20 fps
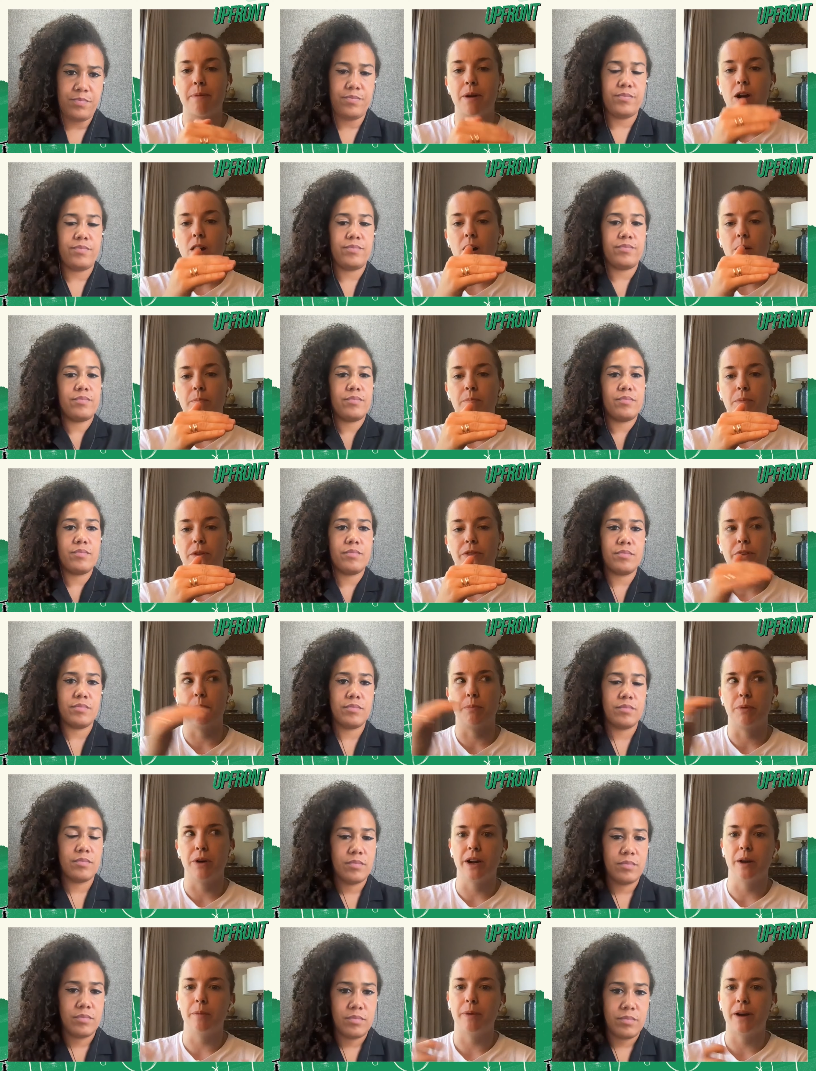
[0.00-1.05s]
Speaker 1: up, but they're
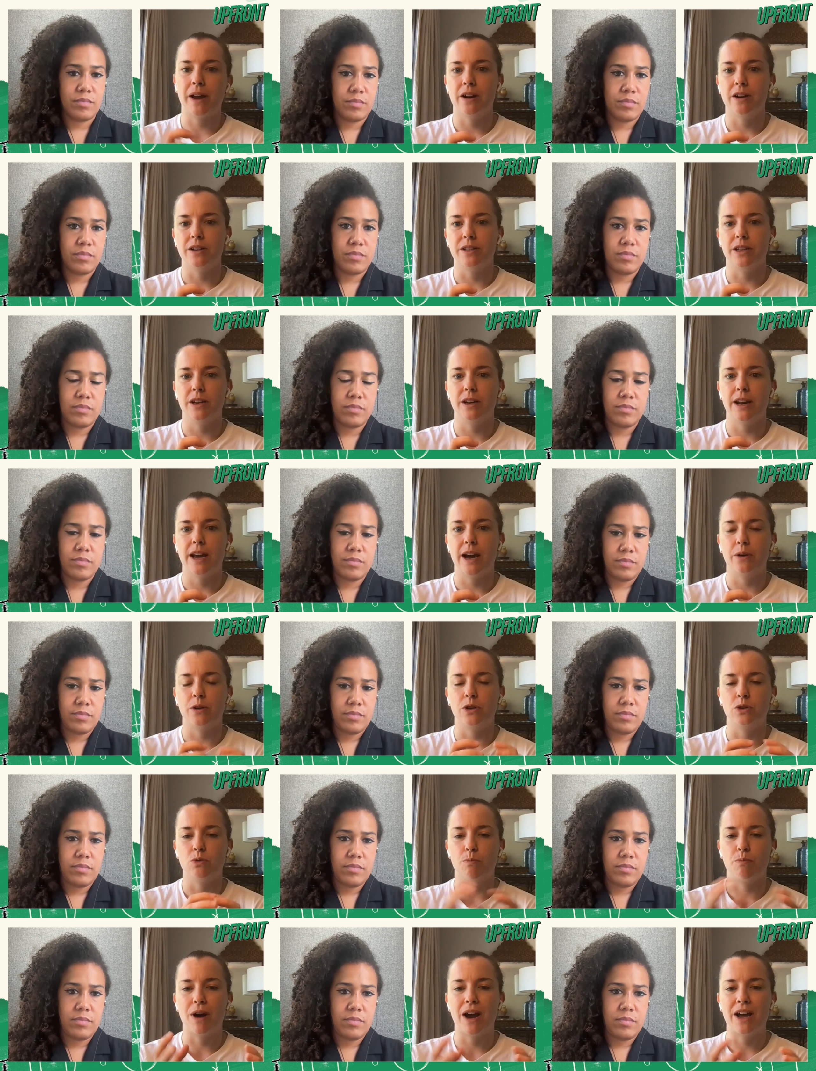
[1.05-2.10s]
bringing players in now
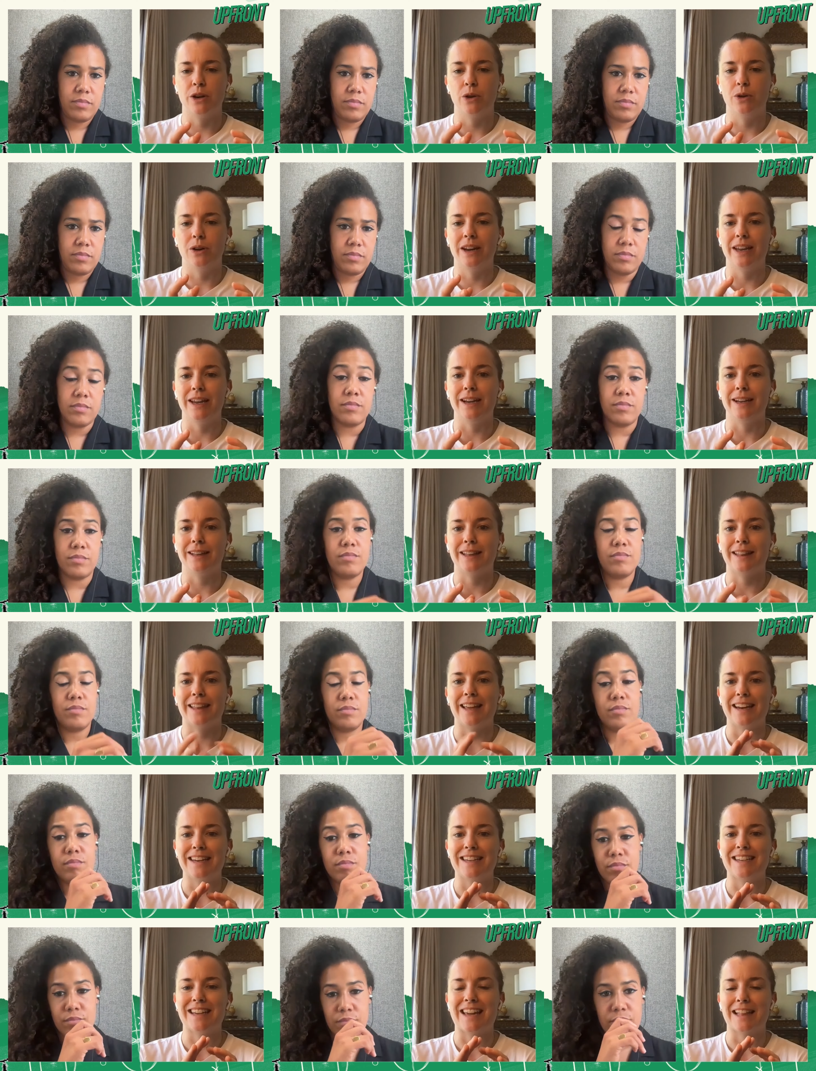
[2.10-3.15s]
to a brand new league that they
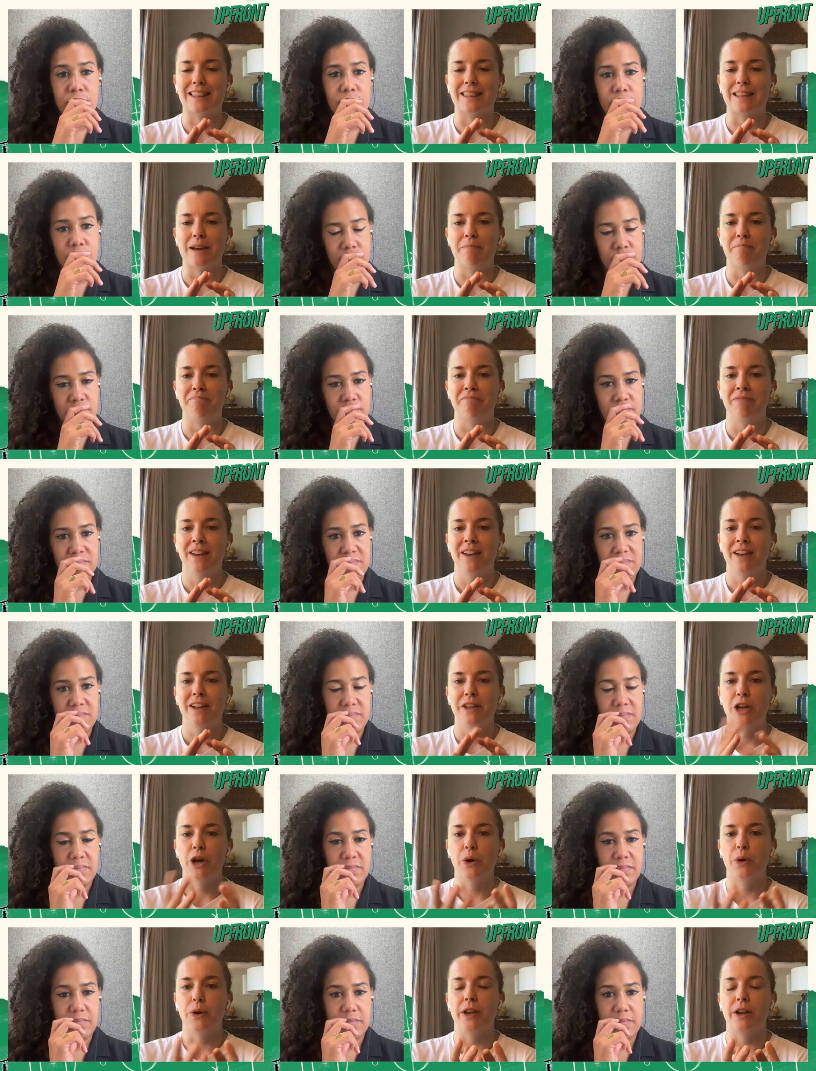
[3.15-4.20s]
need to get them
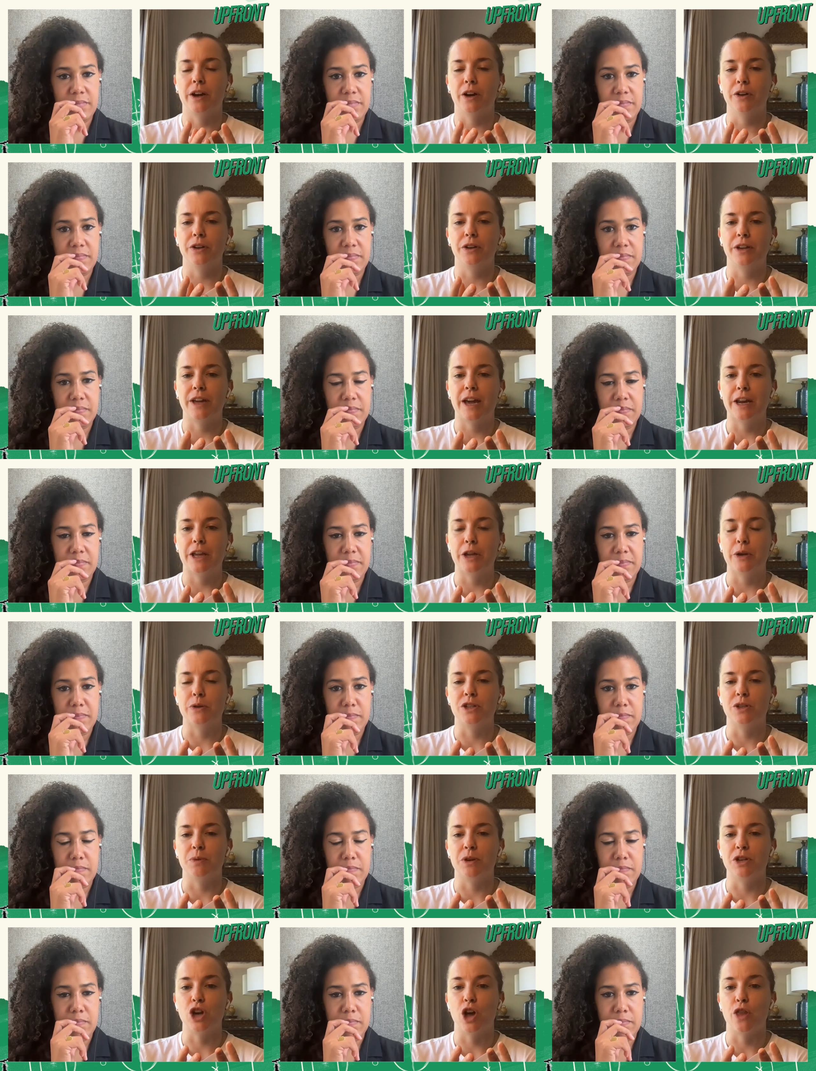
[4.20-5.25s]
not only getting used
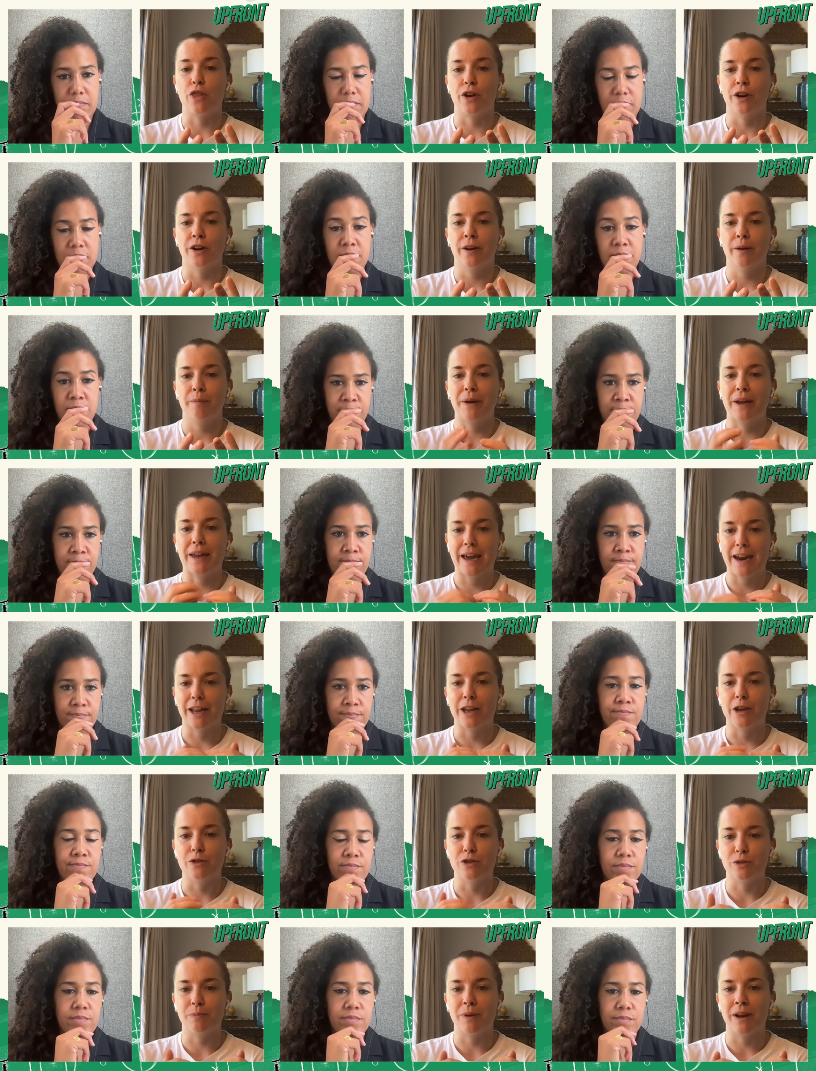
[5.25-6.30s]
to each other, but getting
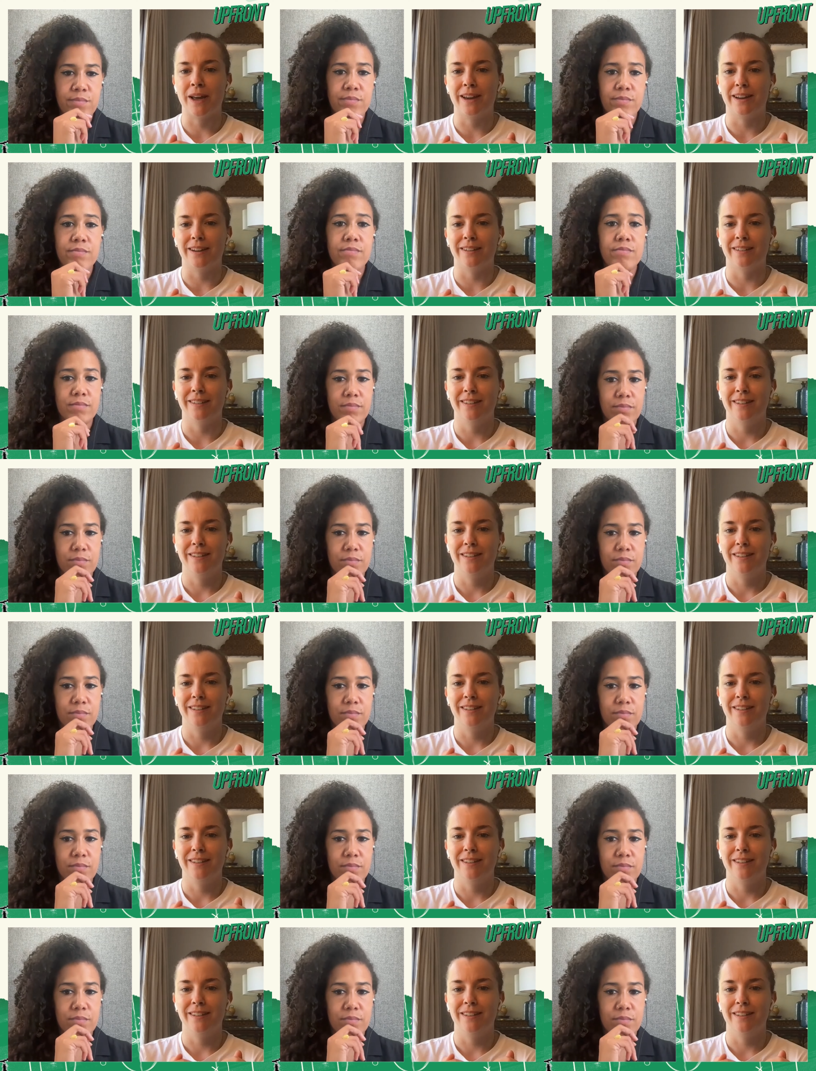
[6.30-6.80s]
used to playing